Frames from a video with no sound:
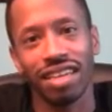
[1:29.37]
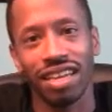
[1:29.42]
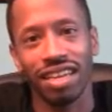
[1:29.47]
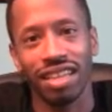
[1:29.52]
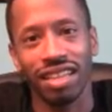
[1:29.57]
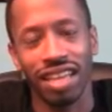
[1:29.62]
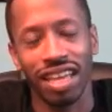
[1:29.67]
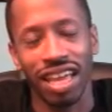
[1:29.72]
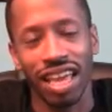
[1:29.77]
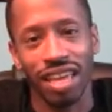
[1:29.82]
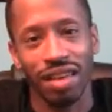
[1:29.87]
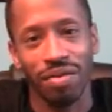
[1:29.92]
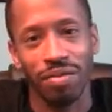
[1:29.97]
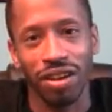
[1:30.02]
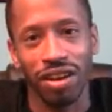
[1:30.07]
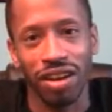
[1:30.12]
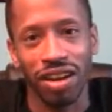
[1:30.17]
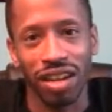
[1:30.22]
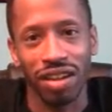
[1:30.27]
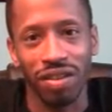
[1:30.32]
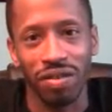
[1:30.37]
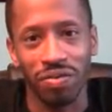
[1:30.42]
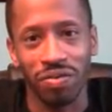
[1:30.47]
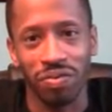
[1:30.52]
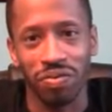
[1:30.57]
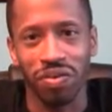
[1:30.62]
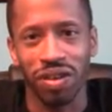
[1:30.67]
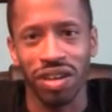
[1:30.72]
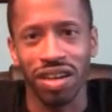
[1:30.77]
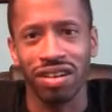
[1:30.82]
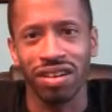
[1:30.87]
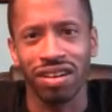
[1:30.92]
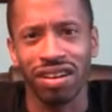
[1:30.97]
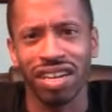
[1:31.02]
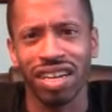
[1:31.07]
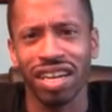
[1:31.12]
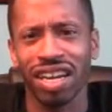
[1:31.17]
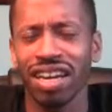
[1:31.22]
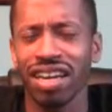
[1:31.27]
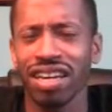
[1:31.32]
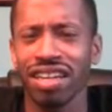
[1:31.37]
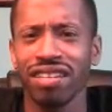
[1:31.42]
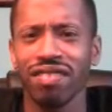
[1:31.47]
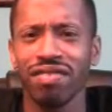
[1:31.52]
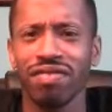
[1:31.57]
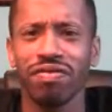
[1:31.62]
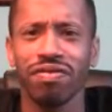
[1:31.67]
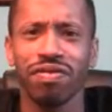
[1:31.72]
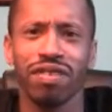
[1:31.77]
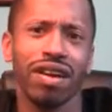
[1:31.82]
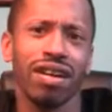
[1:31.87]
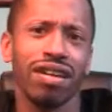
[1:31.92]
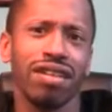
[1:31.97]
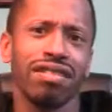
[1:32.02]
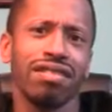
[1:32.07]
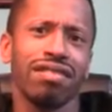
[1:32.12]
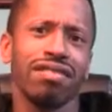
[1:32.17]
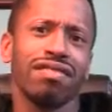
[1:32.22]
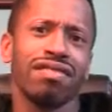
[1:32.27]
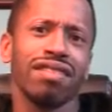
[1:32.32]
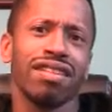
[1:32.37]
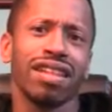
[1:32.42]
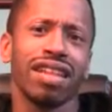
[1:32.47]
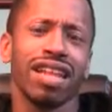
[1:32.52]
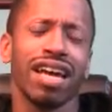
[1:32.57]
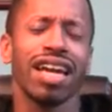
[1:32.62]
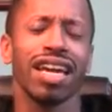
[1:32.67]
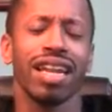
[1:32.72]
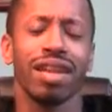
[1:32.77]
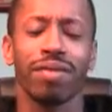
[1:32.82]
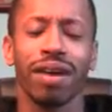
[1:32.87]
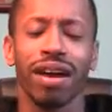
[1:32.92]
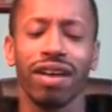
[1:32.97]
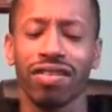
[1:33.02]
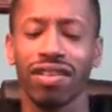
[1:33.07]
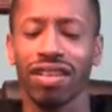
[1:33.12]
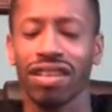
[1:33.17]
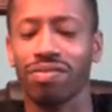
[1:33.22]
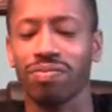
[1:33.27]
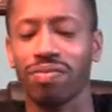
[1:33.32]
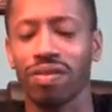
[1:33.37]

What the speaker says: in the gay community we are kind of on the line about this,